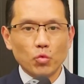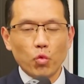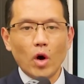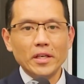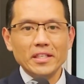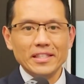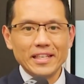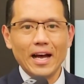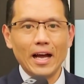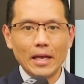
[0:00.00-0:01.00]
one
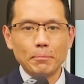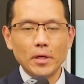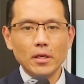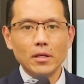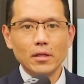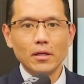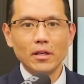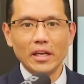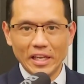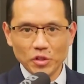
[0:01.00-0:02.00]
time
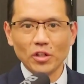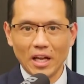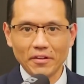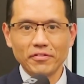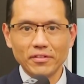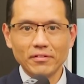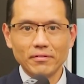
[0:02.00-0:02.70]
in your life.